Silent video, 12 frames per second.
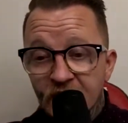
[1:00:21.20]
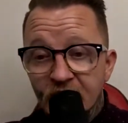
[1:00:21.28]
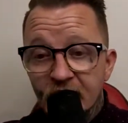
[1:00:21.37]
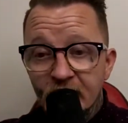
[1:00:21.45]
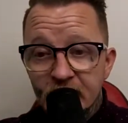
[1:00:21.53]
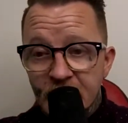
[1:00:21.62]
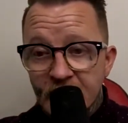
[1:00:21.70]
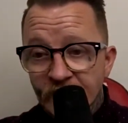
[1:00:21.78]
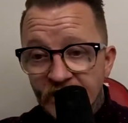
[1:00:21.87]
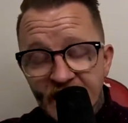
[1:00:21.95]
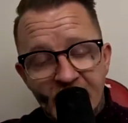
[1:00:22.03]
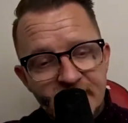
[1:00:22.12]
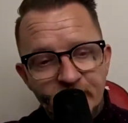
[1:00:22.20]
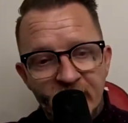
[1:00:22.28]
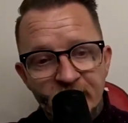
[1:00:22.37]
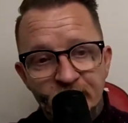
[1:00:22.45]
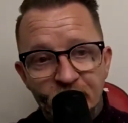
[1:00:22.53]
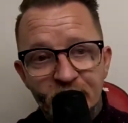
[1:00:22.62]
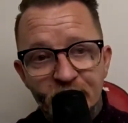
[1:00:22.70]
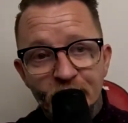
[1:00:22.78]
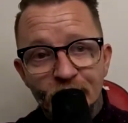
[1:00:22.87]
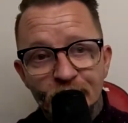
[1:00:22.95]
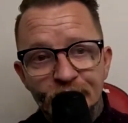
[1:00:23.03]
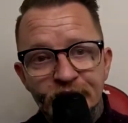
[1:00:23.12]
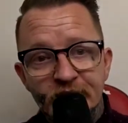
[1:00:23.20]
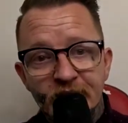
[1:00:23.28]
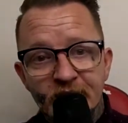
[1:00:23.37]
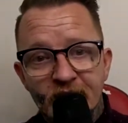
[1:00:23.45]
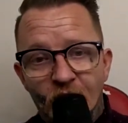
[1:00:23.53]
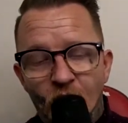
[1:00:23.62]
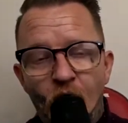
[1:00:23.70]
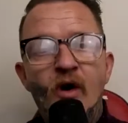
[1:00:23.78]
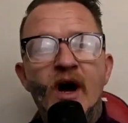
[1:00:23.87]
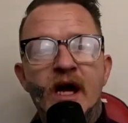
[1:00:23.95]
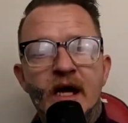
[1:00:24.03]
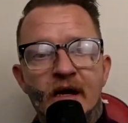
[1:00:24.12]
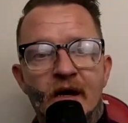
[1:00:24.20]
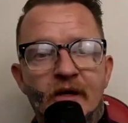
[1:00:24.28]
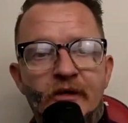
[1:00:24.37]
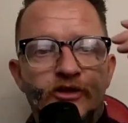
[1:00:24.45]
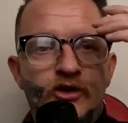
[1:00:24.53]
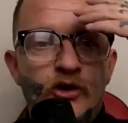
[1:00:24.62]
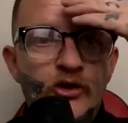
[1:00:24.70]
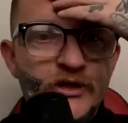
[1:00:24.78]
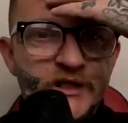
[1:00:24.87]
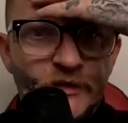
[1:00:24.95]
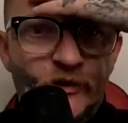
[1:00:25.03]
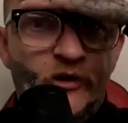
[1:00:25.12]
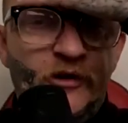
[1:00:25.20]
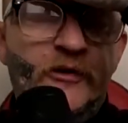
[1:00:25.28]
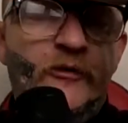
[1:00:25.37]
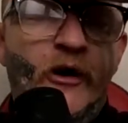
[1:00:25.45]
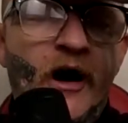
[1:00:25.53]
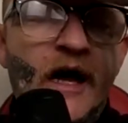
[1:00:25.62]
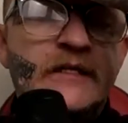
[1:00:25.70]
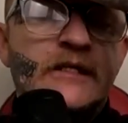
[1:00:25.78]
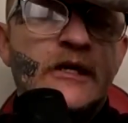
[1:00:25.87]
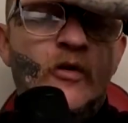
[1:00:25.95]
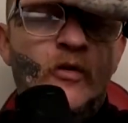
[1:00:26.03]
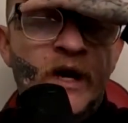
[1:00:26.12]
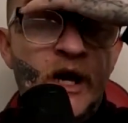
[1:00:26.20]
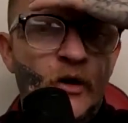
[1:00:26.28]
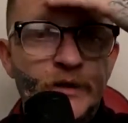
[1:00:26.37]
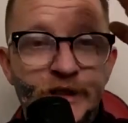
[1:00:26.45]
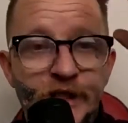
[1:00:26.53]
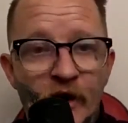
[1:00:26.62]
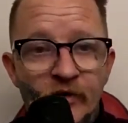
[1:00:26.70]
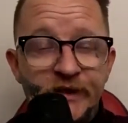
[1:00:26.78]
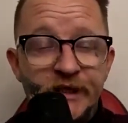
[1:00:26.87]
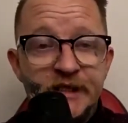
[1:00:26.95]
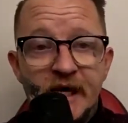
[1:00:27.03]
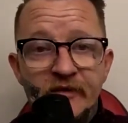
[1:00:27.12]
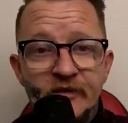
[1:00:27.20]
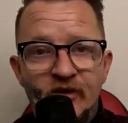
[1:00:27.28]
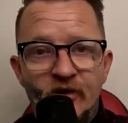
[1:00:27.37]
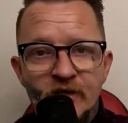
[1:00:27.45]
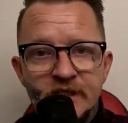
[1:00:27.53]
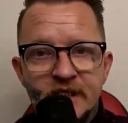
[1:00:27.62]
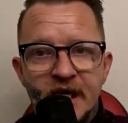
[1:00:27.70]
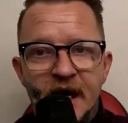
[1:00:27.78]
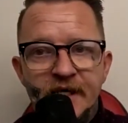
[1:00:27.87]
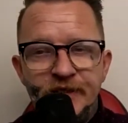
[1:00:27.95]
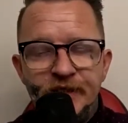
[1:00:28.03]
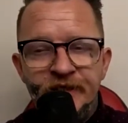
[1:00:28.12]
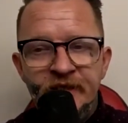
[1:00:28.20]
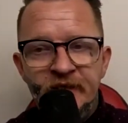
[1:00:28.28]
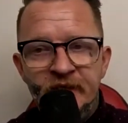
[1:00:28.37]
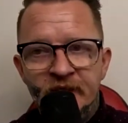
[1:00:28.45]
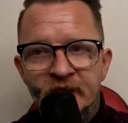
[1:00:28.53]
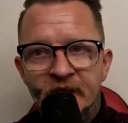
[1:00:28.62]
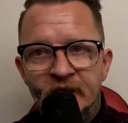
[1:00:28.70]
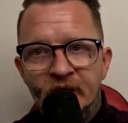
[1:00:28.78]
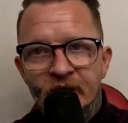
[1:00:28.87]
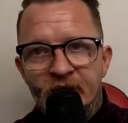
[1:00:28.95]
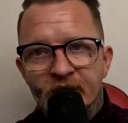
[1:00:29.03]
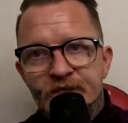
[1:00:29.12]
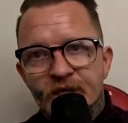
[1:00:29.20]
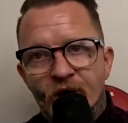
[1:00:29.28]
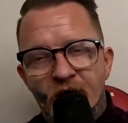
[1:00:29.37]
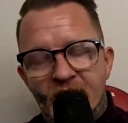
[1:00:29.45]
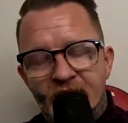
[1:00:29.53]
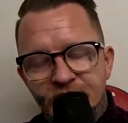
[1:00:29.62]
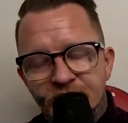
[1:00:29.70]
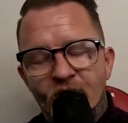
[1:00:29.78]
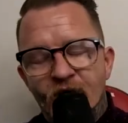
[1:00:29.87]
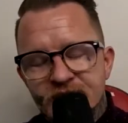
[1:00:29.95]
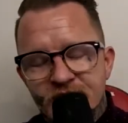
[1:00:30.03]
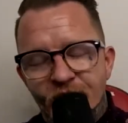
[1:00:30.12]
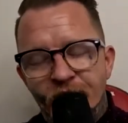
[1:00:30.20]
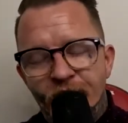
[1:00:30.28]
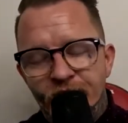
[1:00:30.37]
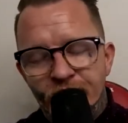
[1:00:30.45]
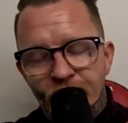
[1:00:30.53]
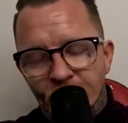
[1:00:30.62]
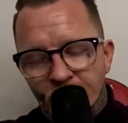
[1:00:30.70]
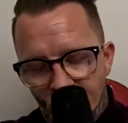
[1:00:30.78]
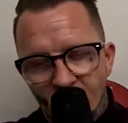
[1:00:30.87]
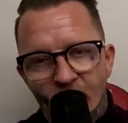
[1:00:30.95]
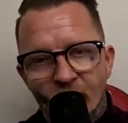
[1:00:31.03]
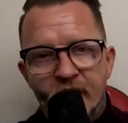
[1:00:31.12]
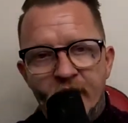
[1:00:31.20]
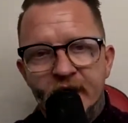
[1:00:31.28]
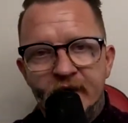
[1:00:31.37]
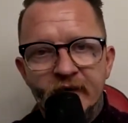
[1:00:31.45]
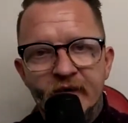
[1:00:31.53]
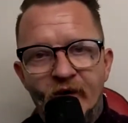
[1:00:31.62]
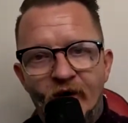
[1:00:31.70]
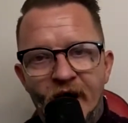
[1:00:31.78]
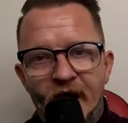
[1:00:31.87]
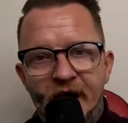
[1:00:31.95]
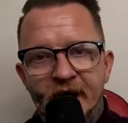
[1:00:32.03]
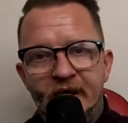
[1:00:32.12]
Yeah, my day's been pretty good. Oi, true story, right? So when I was going to Southern Cross Station, so as you guys know, I I